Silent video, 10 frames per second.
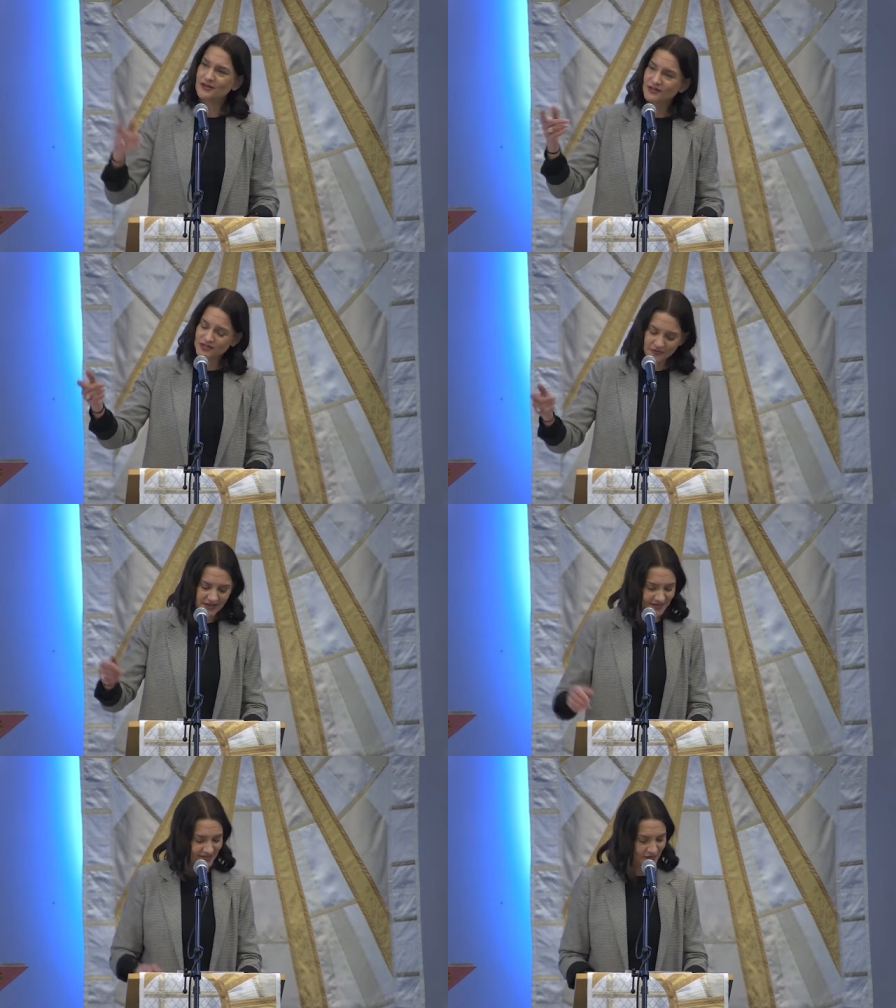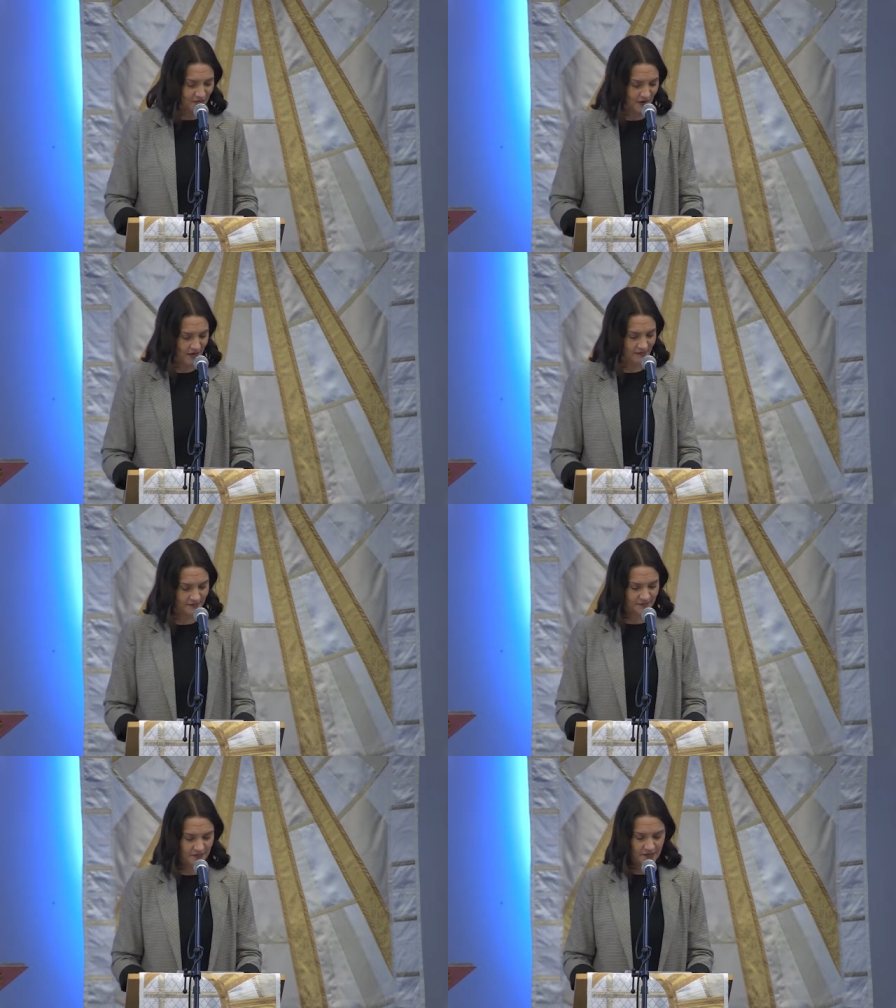So we continue on.
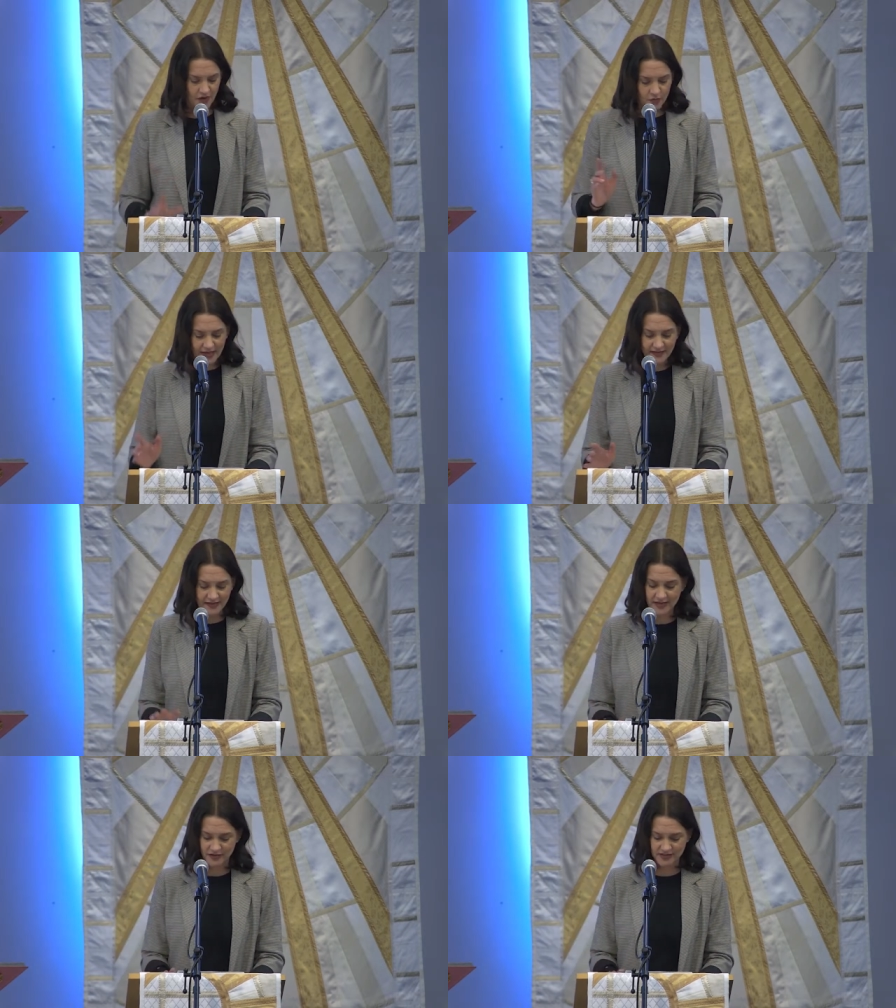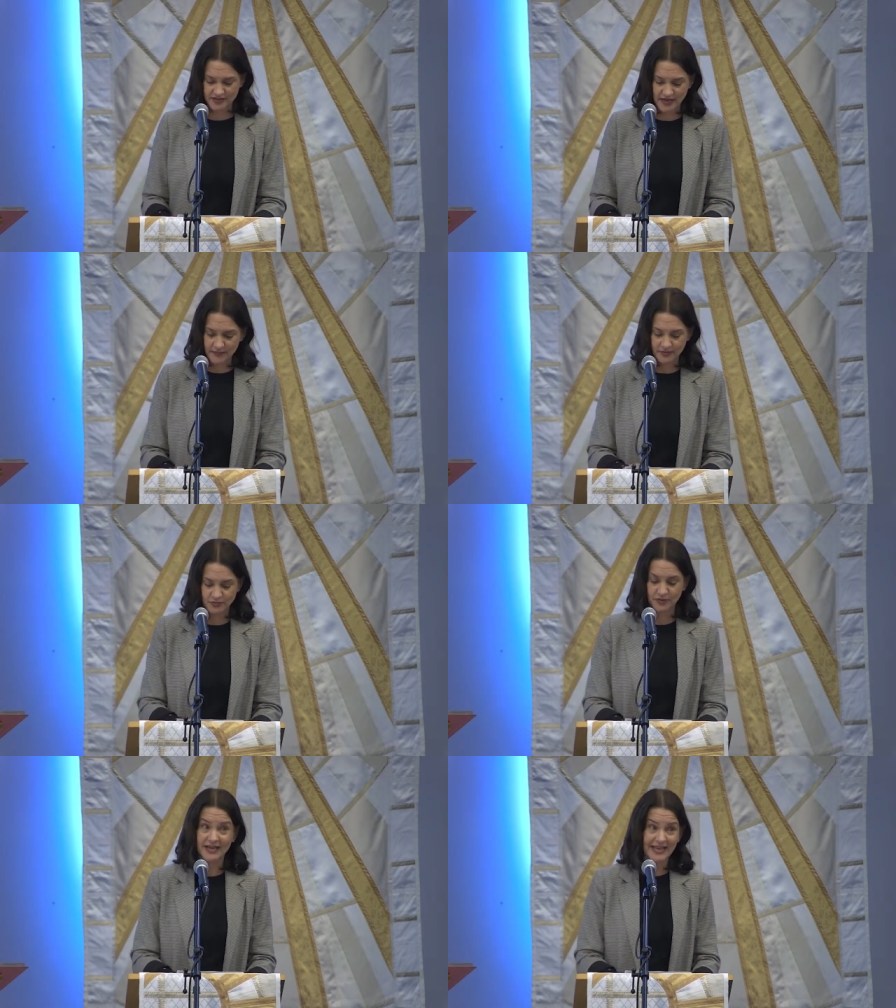A week later, his disciples
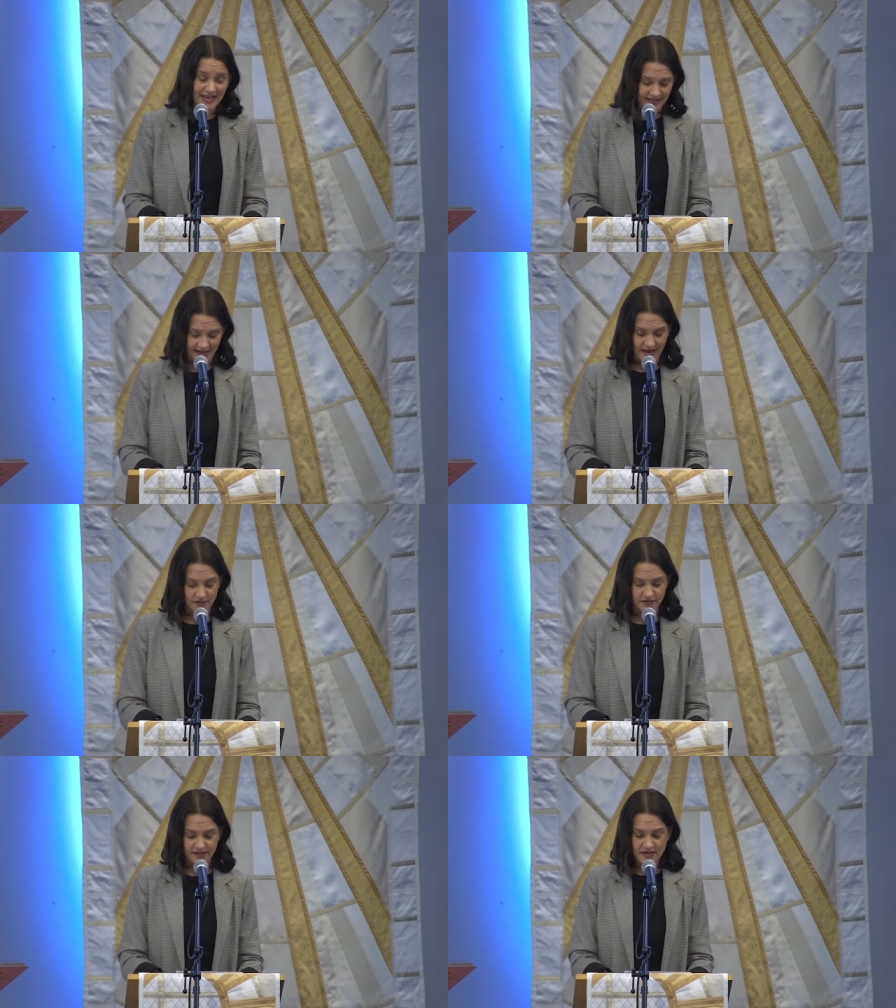were again in the house,